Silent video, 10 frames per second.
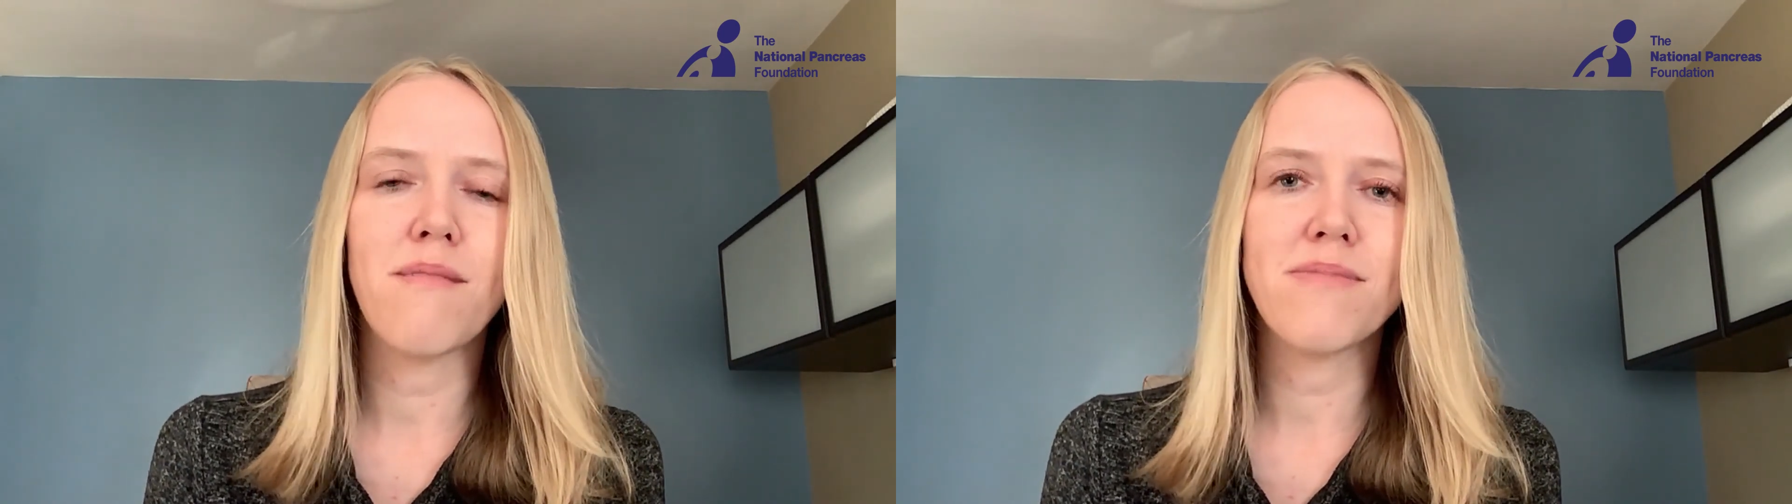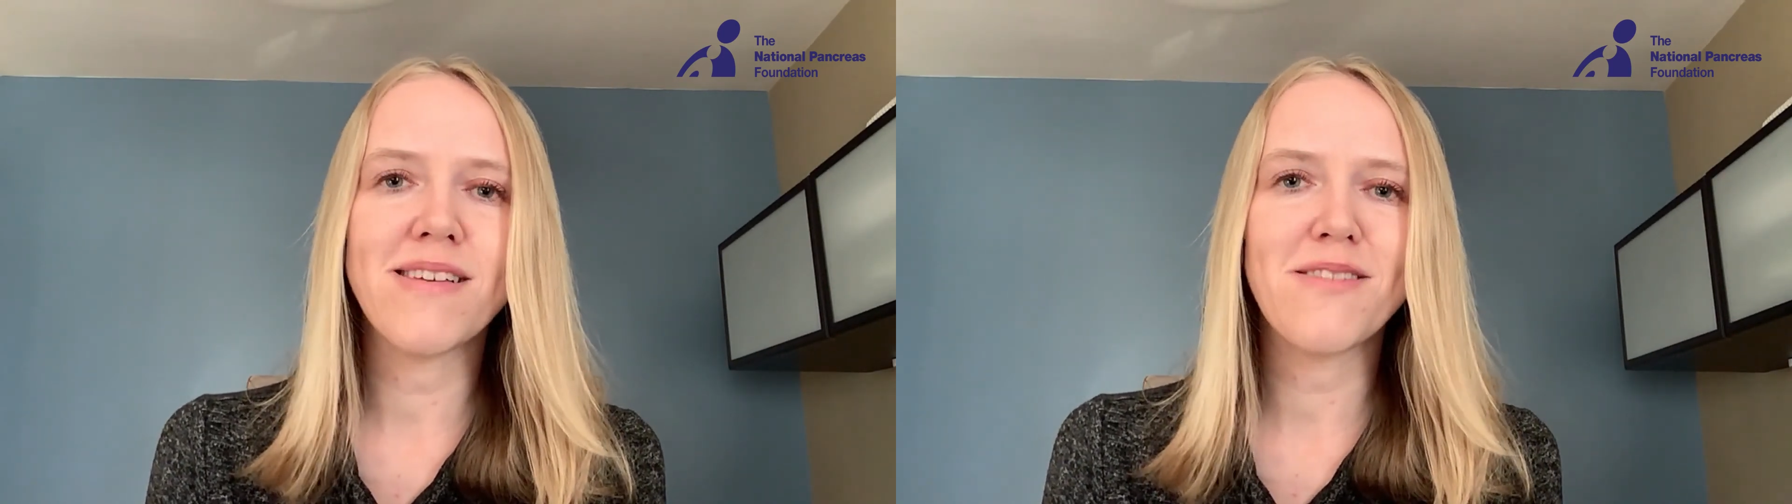
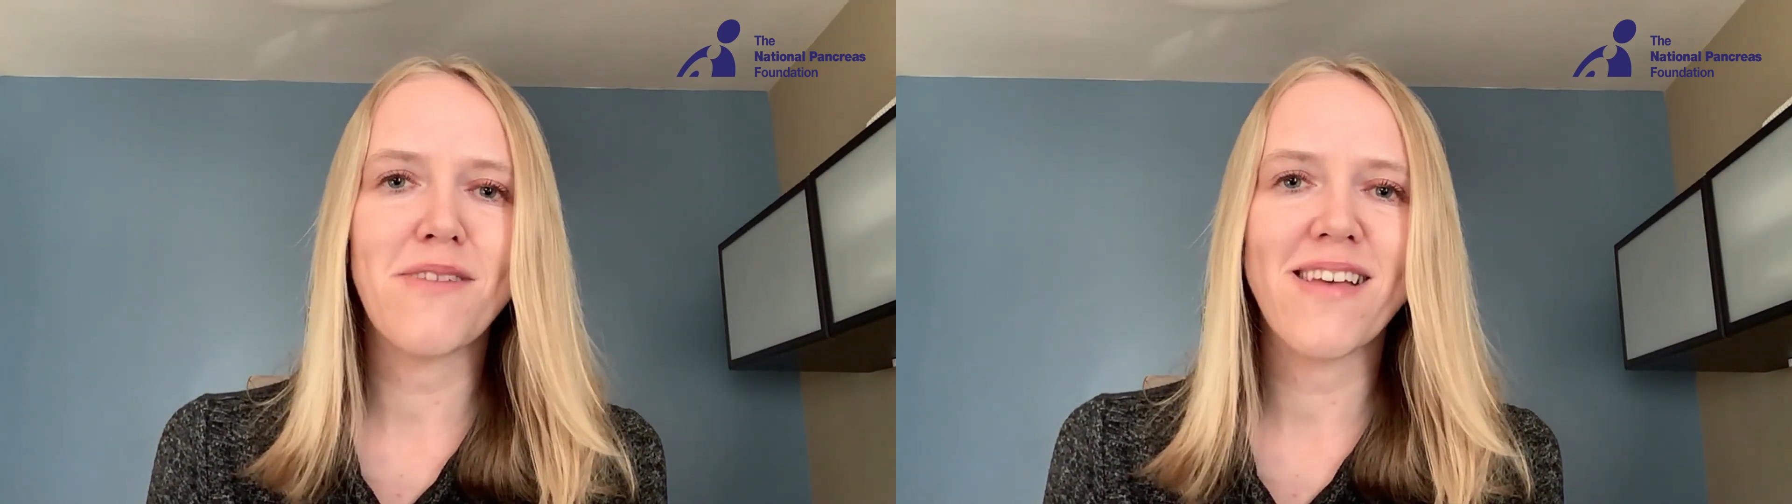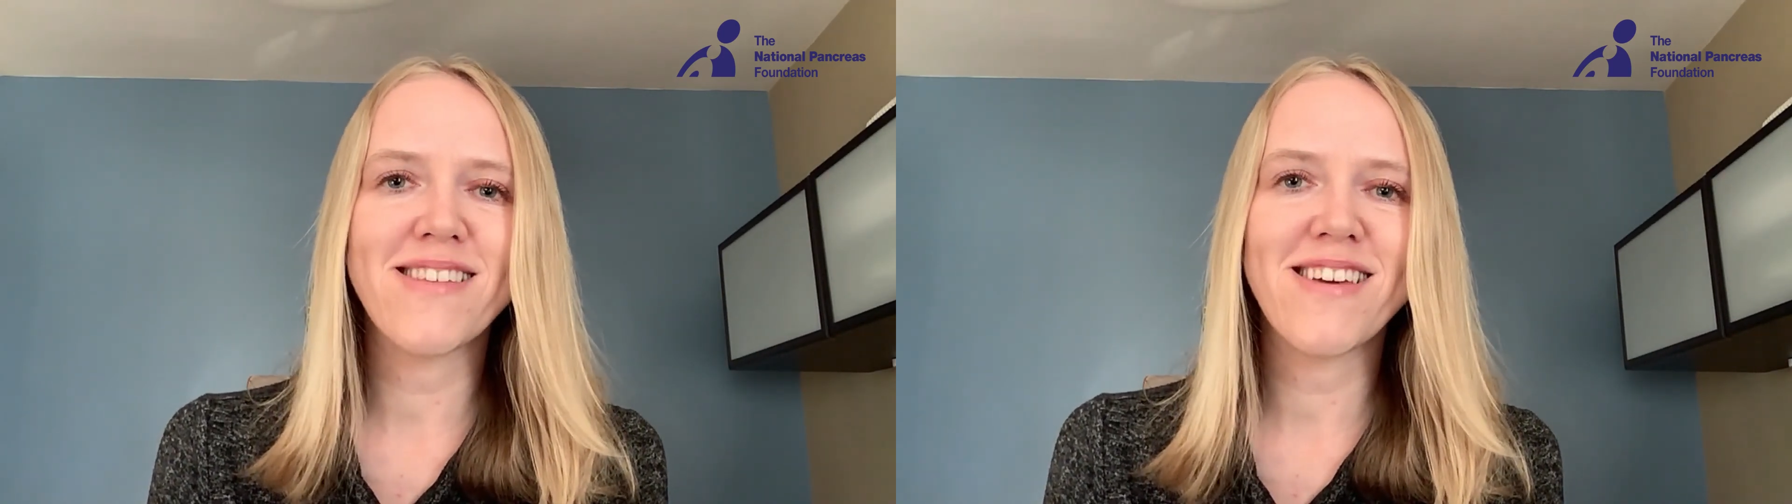please
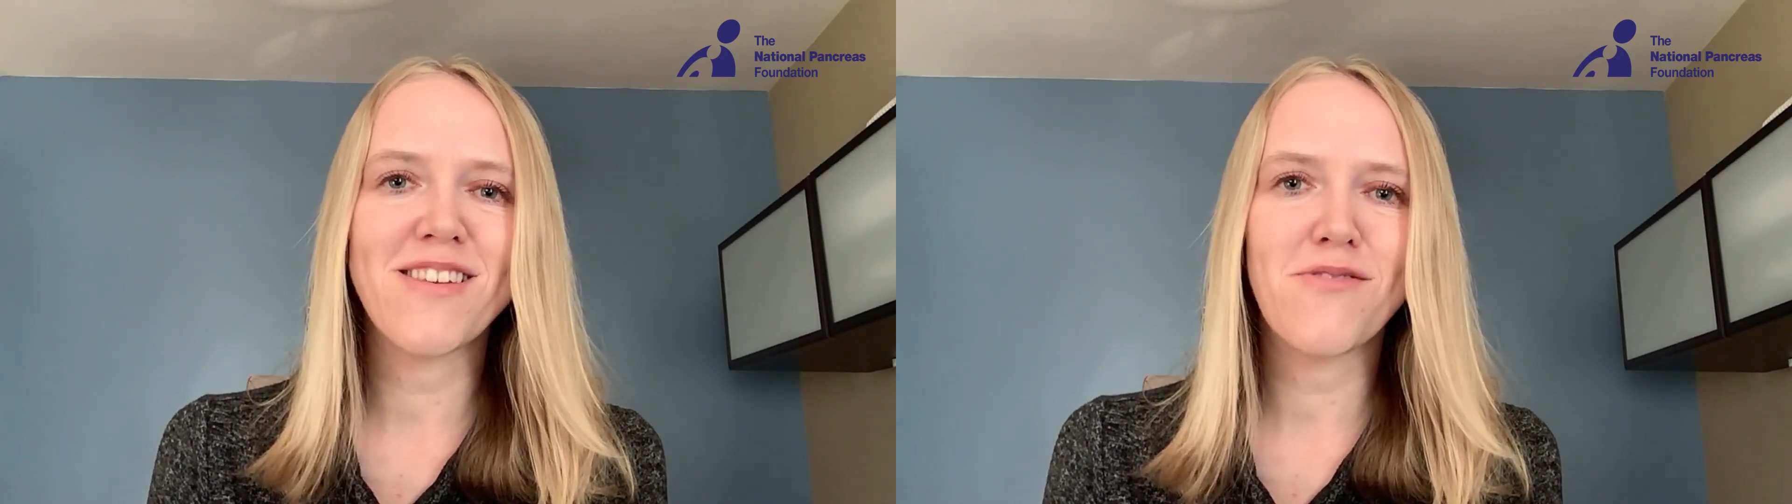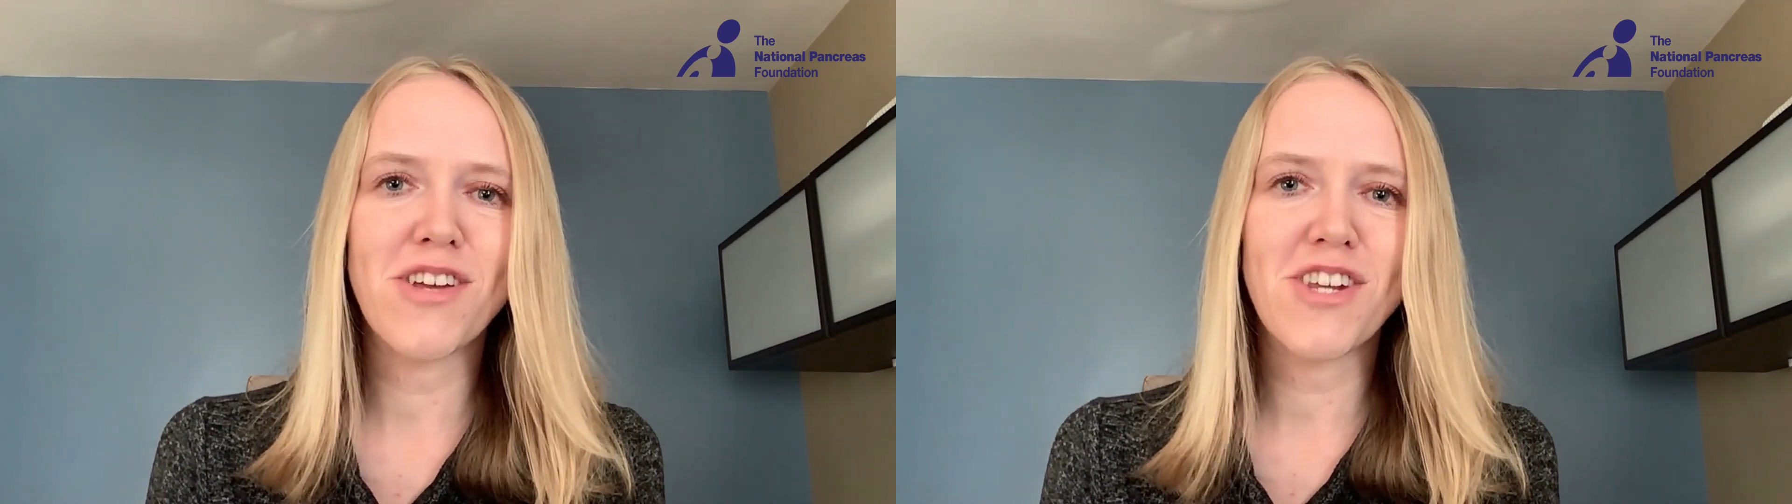don't hesitate
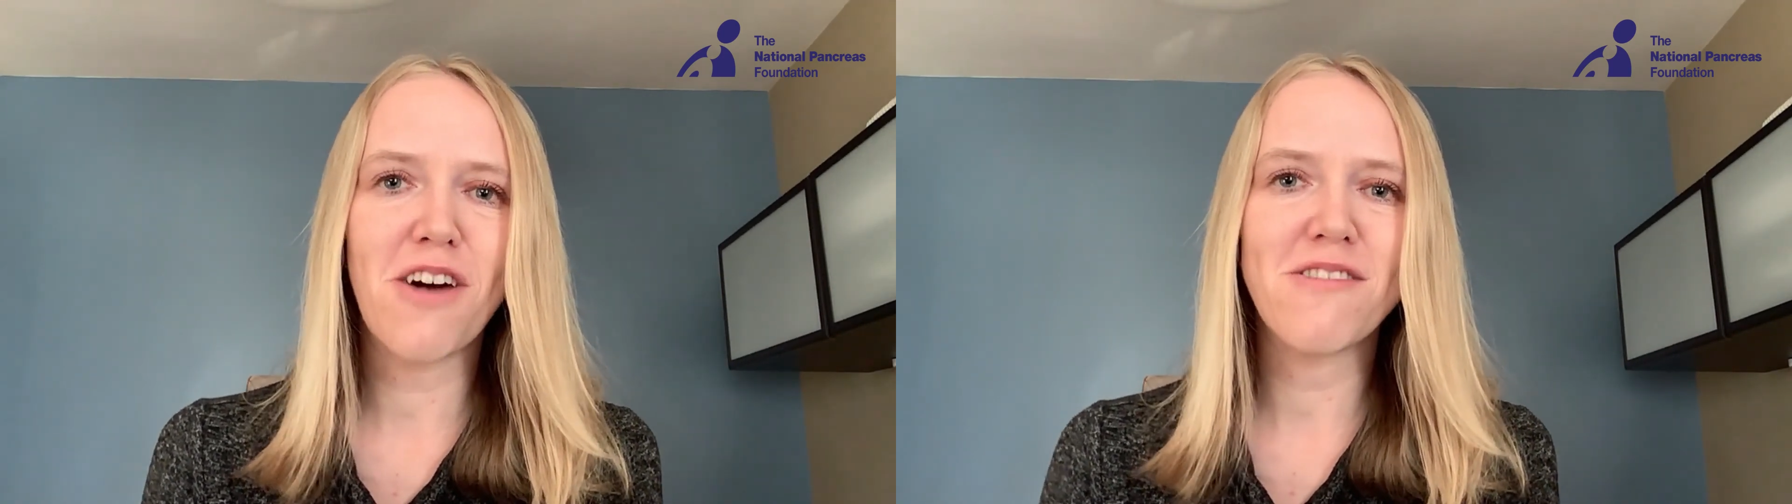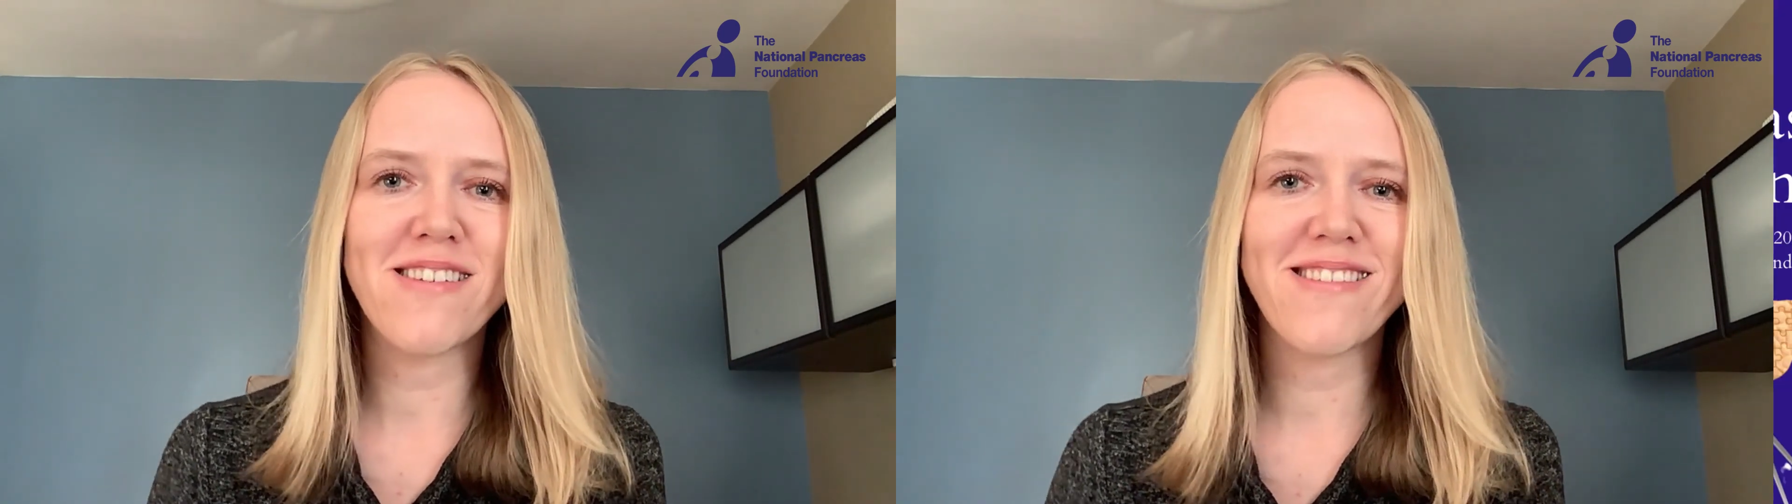to reach out.